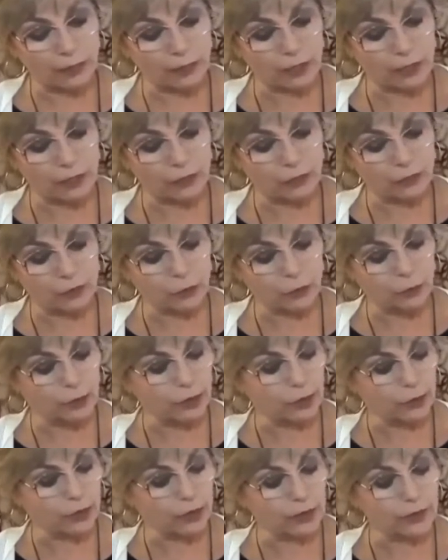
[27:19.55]
deeply into
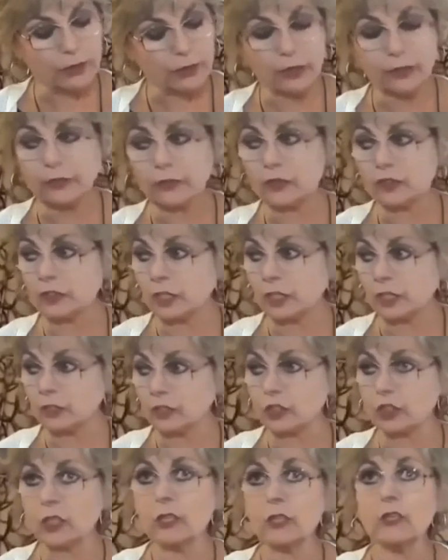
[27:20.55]
buried and other
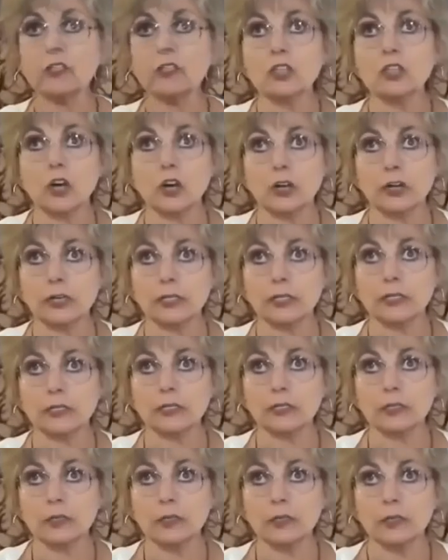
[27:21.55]
such
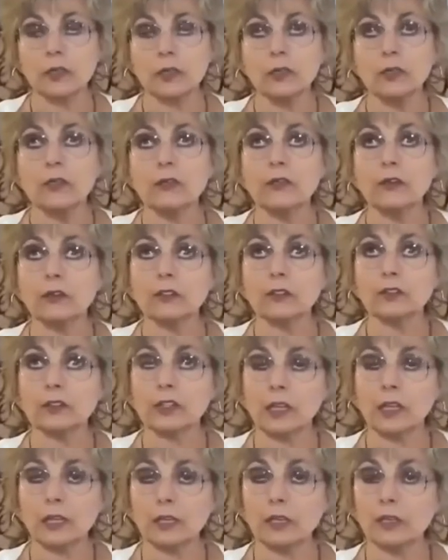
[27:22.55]
targets. They're
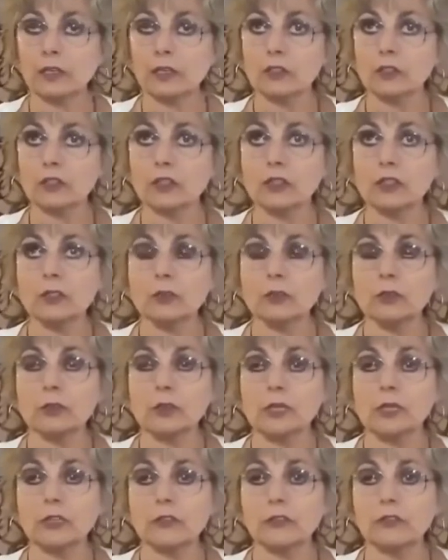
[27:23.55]
saying in here,
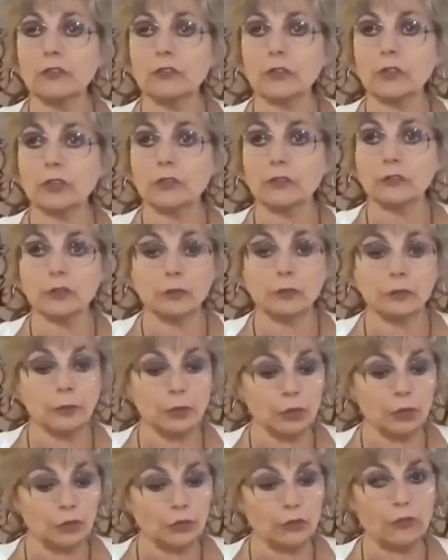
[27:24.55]
too, if you
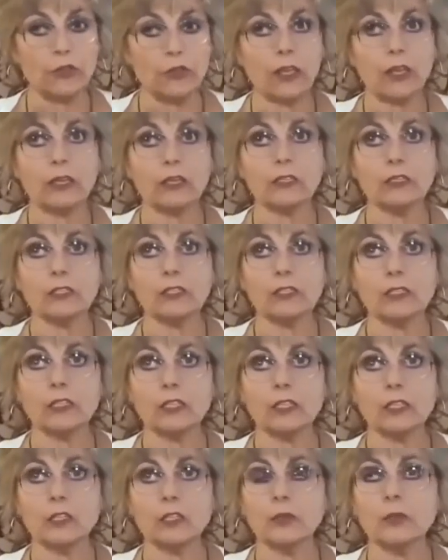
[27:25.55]
move, they can
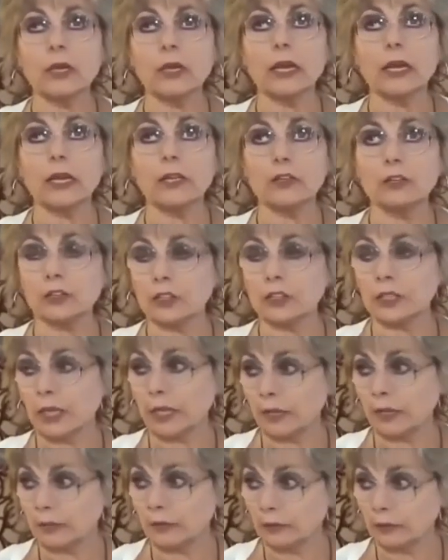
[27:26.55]
see you and you're
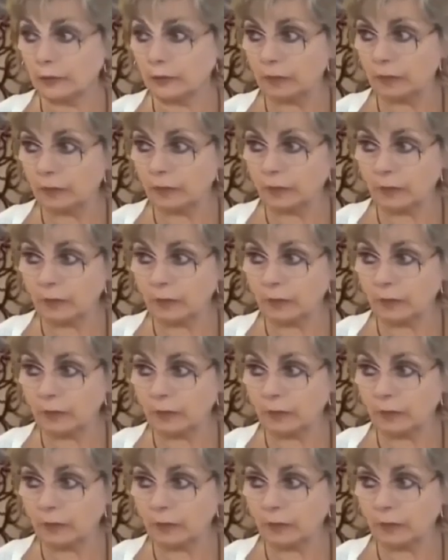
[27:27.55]
dead.